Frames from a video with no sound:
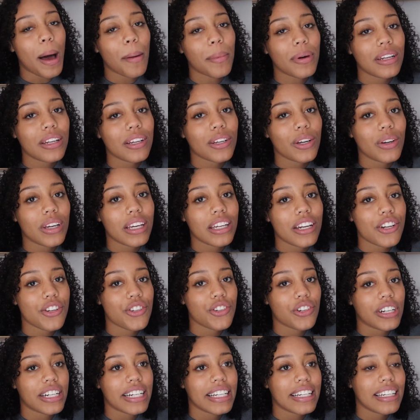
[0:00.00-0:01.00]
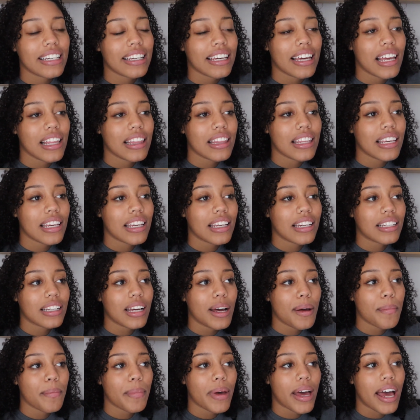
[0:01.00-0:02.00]
I'm gonna go get a drink and then
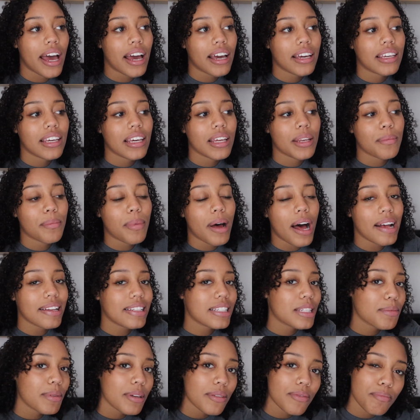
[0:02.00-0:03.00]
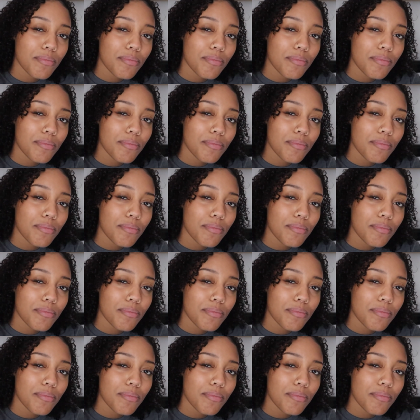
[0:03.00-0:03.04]
come back and possibly